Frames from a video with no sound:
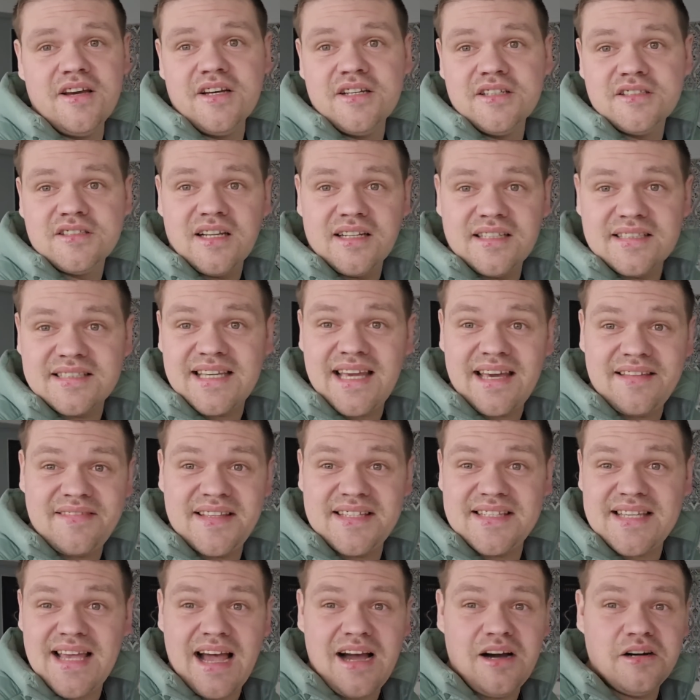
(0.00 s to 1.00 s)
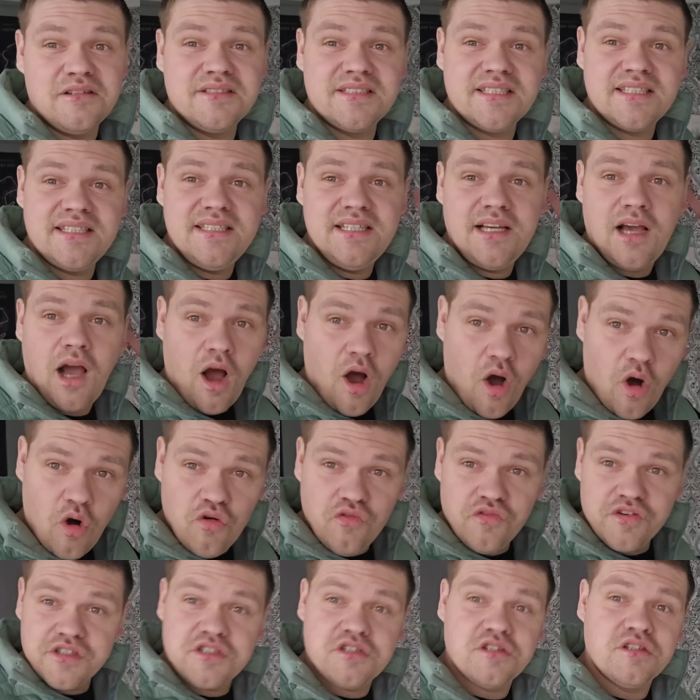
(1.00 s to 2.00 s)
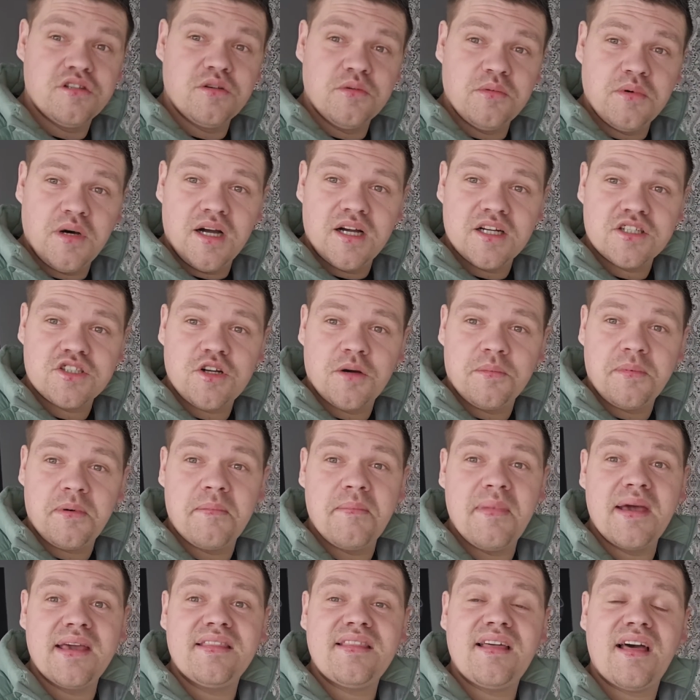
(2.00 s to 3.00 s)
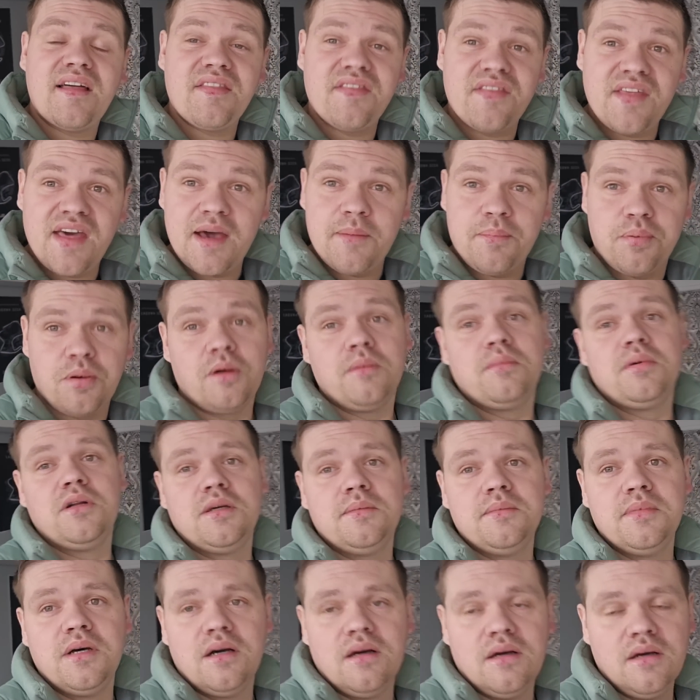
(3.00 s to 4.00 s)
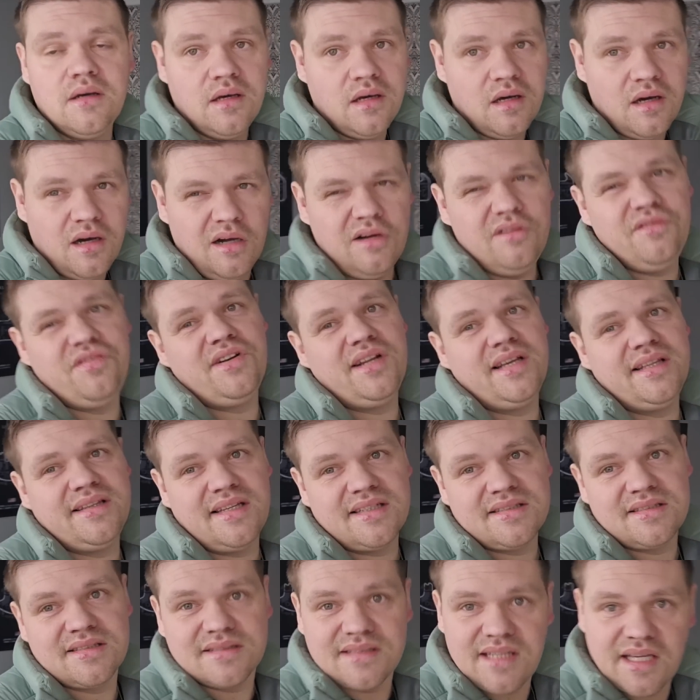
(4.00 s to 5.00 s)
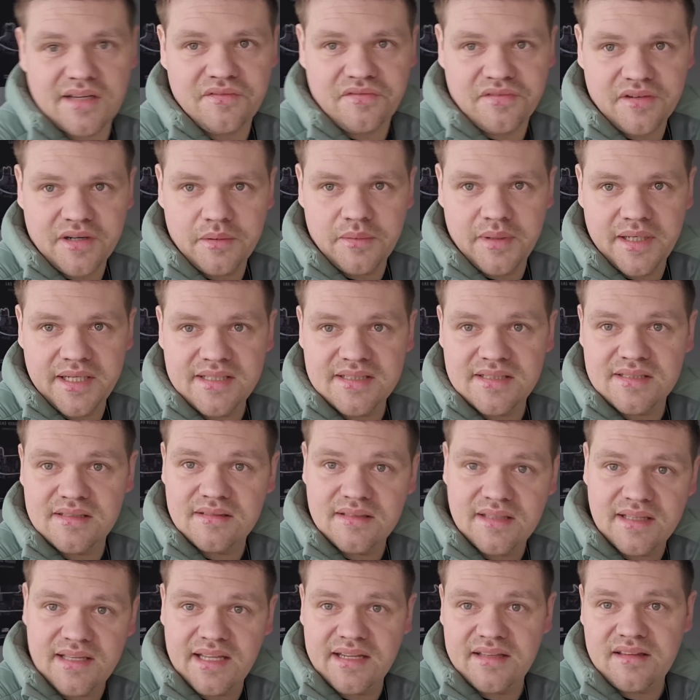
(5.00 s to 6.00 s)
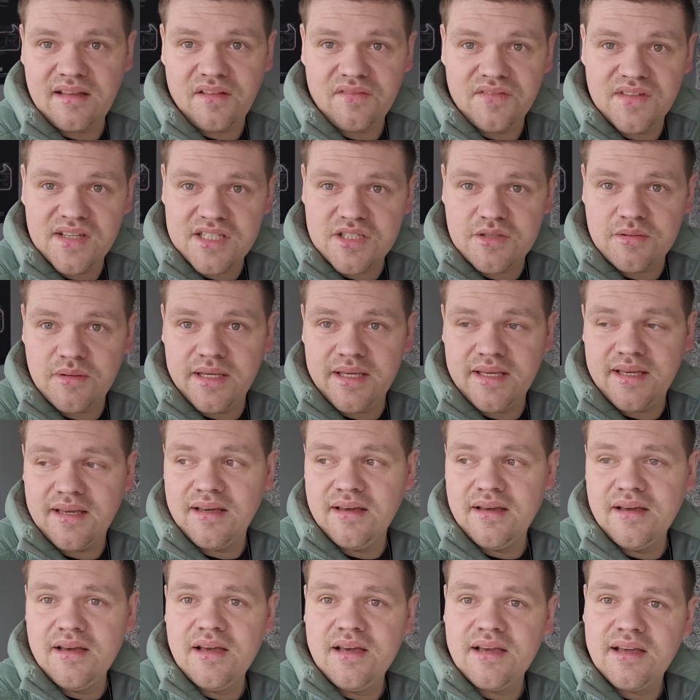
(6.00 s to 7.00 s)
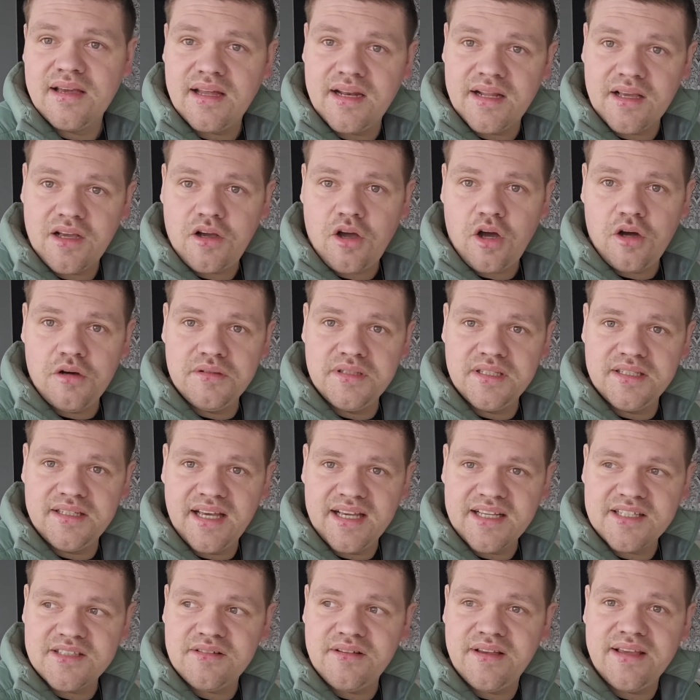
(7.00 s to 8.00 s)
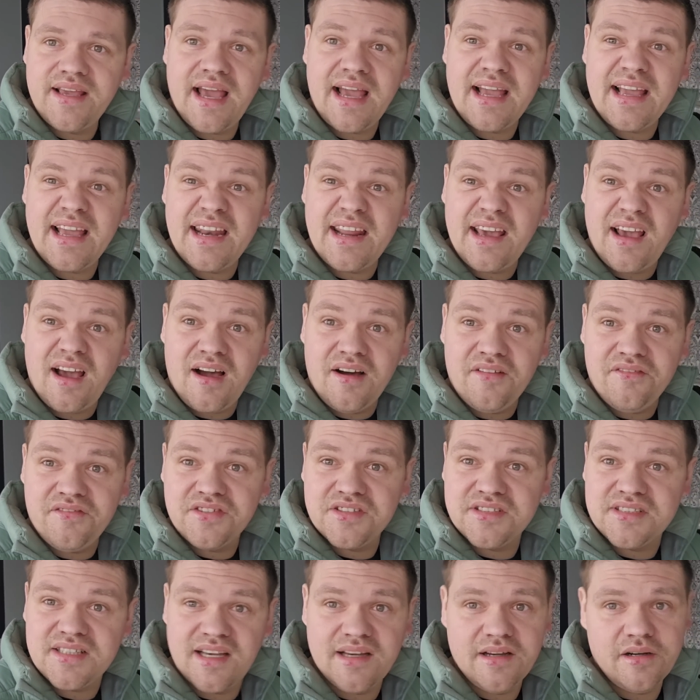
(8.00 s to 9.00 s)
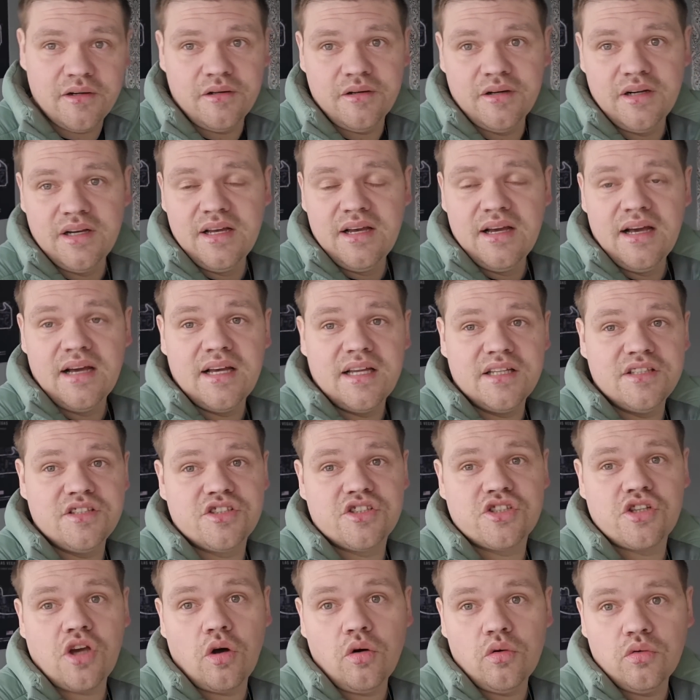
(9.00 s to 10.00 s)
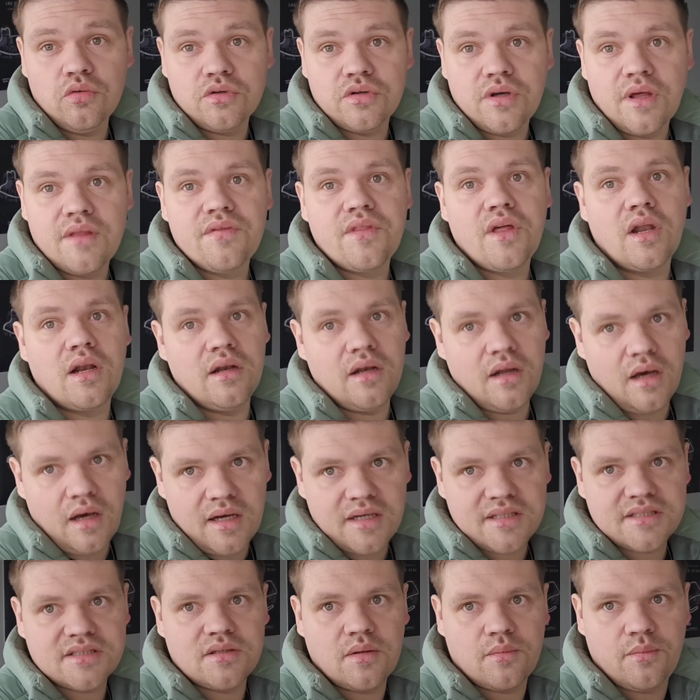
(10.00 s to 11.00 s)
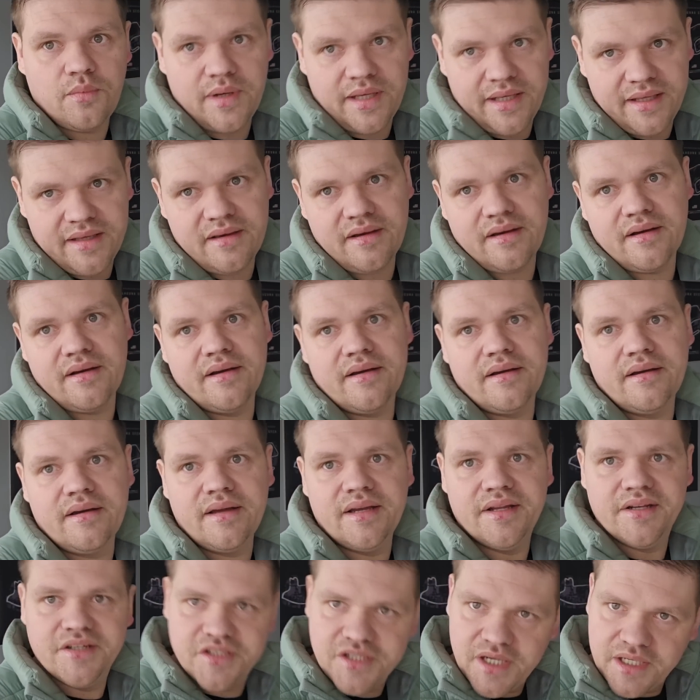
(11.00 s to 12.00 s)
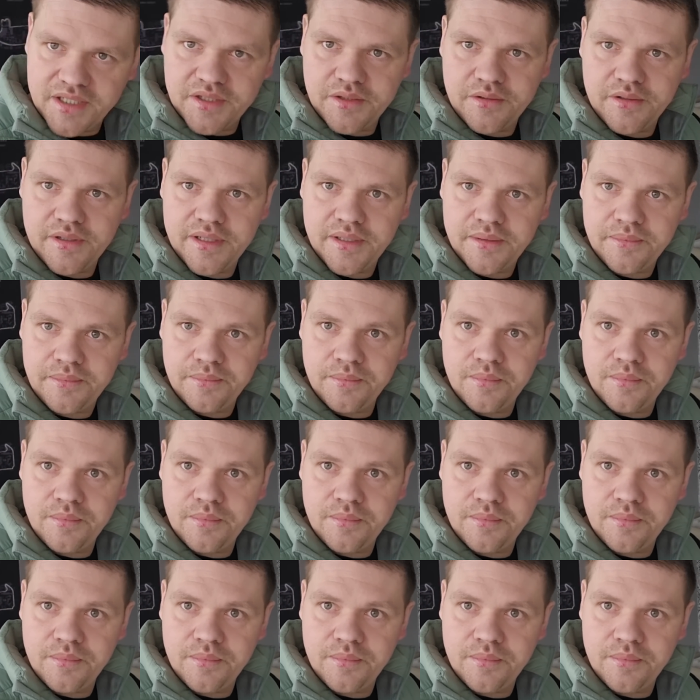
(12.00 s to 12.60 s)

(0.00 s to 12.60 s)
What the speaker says: So let's get this Audi over to the workshop and make that their problem. Hopefully it doesn't take 3 weeks. Get it done this week, get it coded next week, and get it up for sale and sold the last week in January.